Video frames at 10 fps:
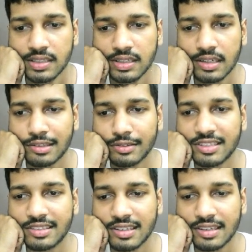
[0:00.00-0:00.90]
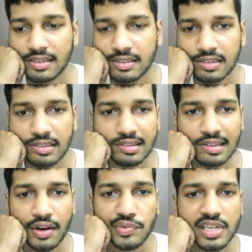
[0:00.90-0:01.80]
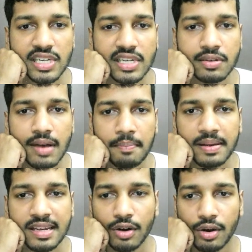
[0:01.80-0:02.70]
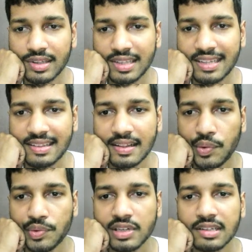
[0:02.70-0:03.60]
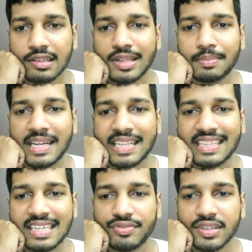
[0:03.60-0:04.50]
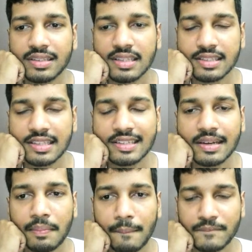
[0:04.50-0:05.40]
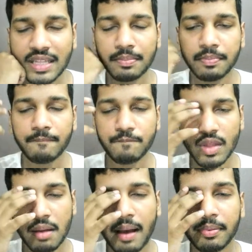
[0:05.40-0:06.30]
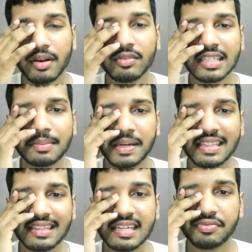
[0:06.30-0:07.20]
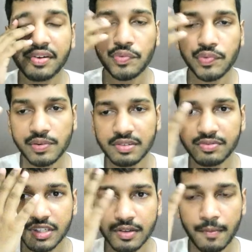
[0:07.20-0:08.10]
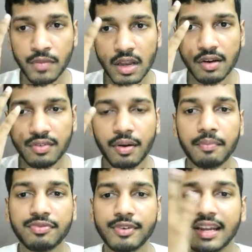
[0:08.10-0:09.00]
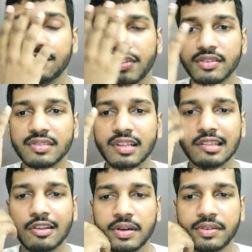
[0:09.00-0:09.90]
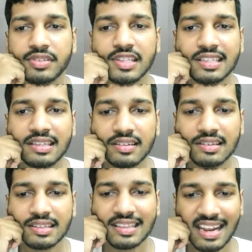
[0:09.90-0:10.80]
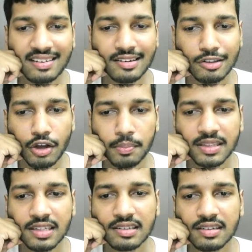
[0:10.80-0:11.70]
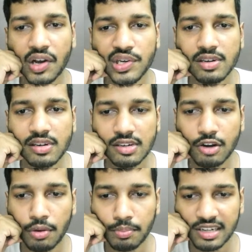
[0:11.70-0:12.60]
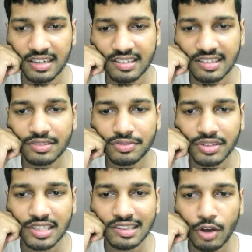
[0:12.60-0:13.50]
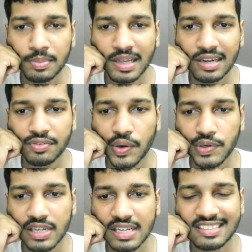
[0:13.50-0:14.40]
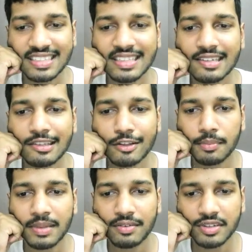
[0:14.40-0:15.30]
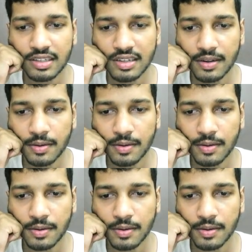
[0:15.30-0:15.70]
So these are the survey mapping conversation. So spatial difference. This is a mapping of the spatial difference from the from in front of the shop between the selected shop and the competitor. These were the shops that were stationary shops that were there.